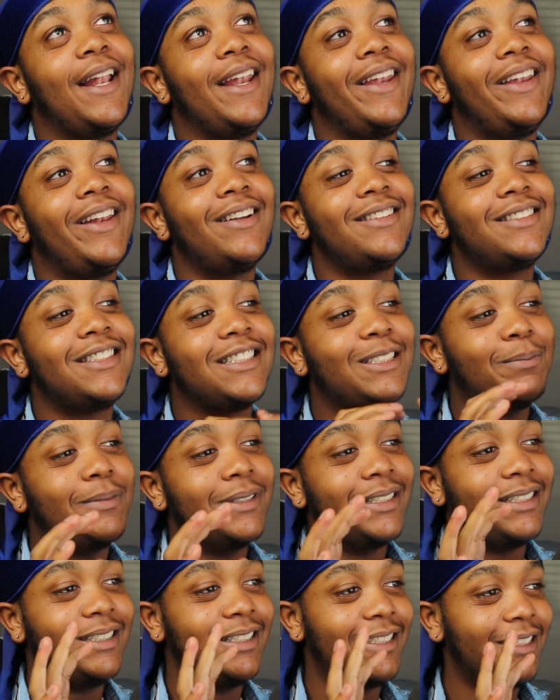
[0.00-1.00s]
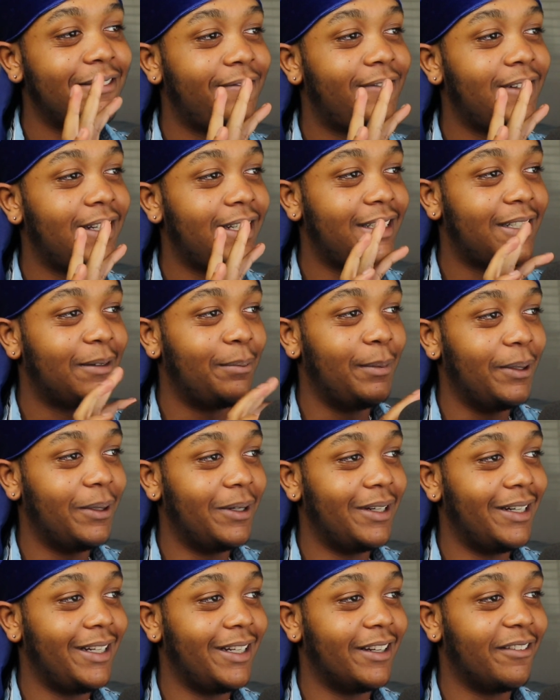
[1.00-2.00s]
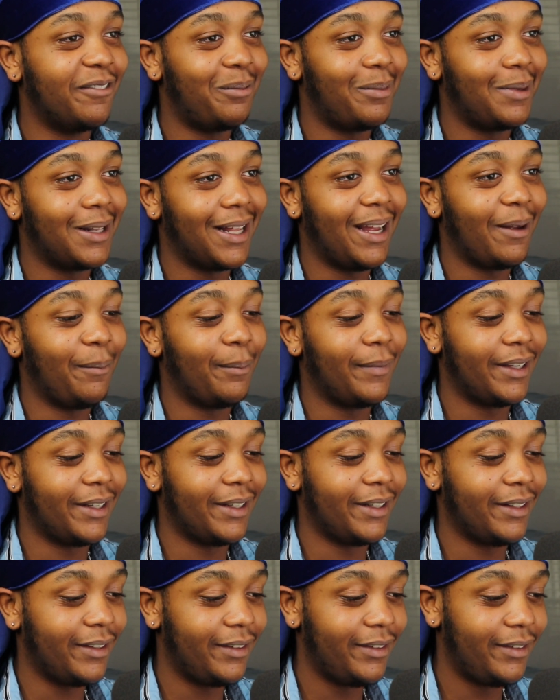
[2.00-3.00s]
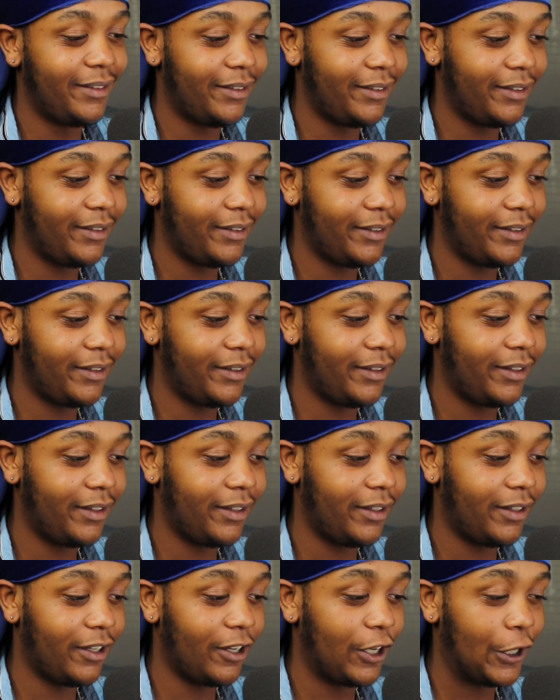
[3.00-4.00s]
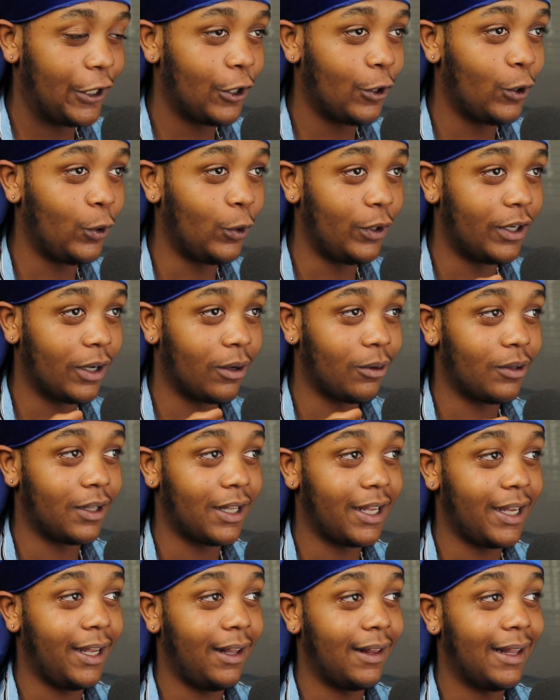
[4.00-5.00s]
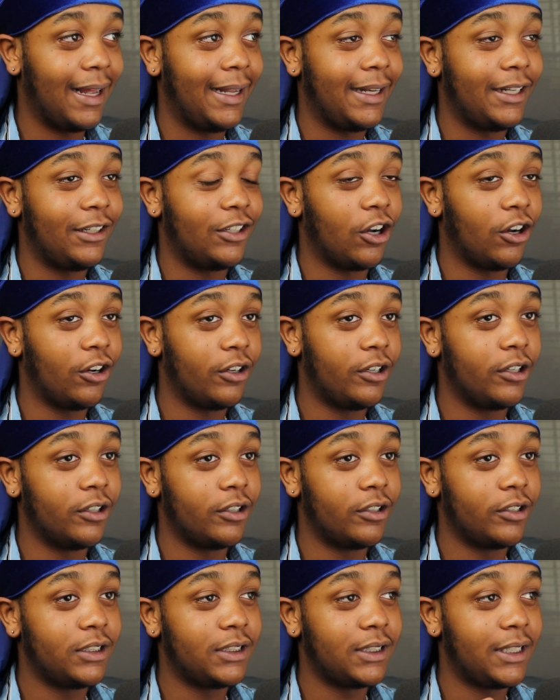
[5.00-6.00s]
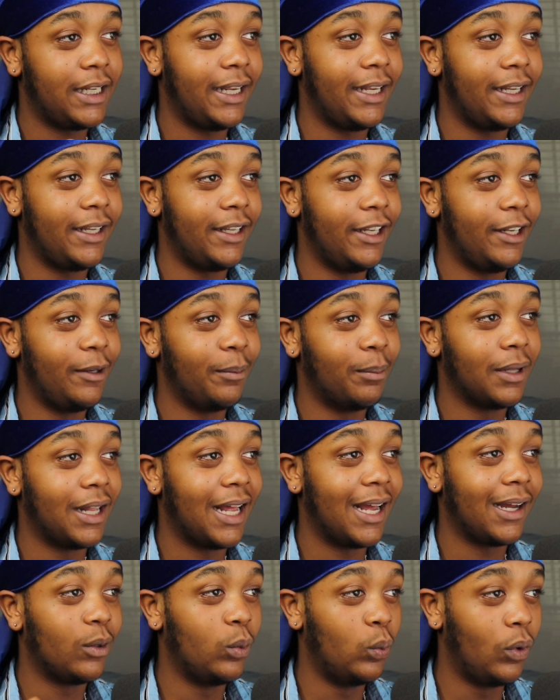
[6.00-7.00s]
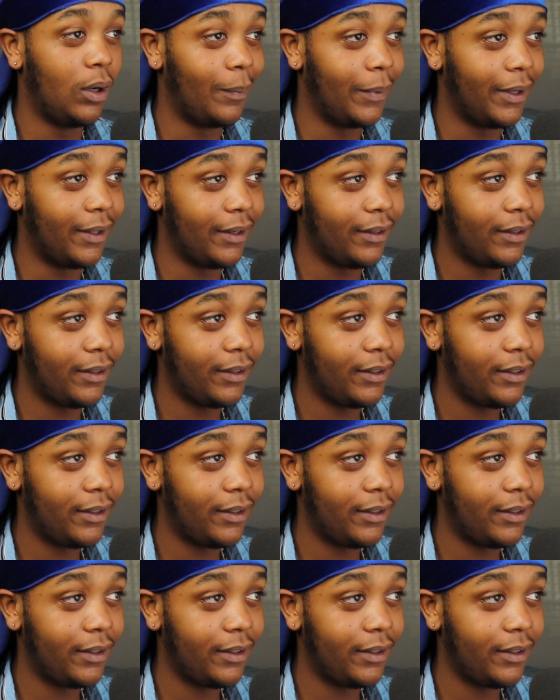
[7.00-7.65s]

there's a specific community of black men who don't like darker skinned black women.